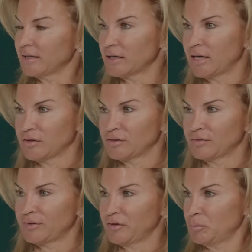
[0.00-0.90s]
little house
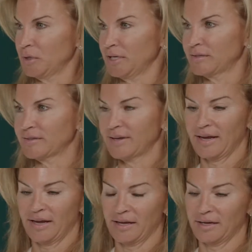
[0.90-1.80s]
in Five Points,
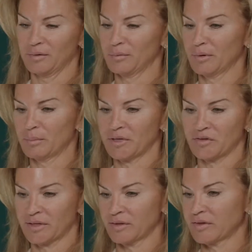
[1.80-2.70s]
and we were
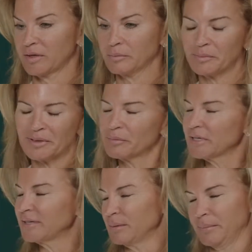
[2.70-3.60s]
busting at the seams, but it
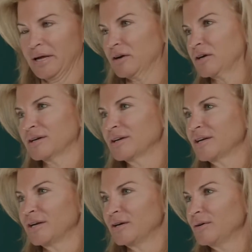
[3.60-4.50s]
really didn't matter.
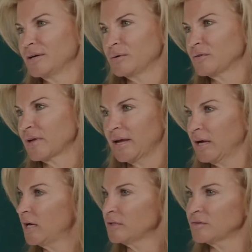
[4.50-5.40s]
It was
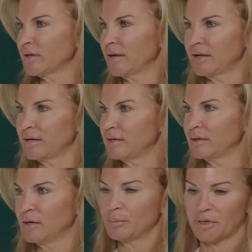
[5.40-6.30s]
chaos,
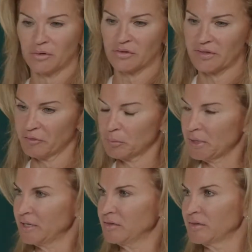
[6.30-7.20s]
but it was a safe
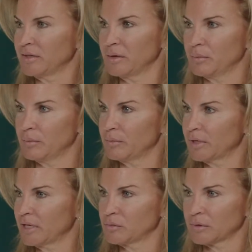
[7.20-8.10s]
place, and
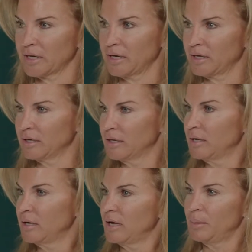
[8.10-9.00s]
the kids were getting
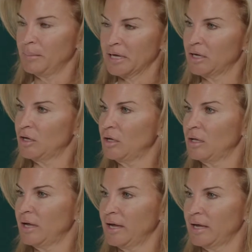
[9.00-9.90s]
a
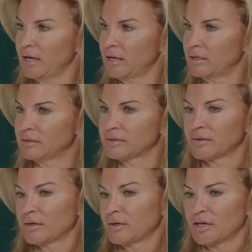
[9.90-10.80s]
meal, and
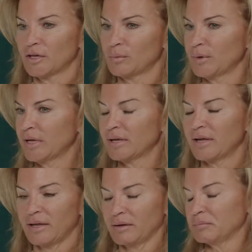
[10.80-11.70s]

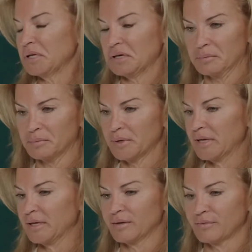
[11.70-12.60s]

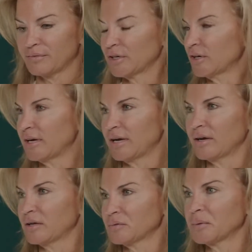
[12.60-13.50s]
we figured it
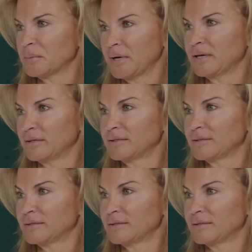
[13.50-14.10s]
out as we went.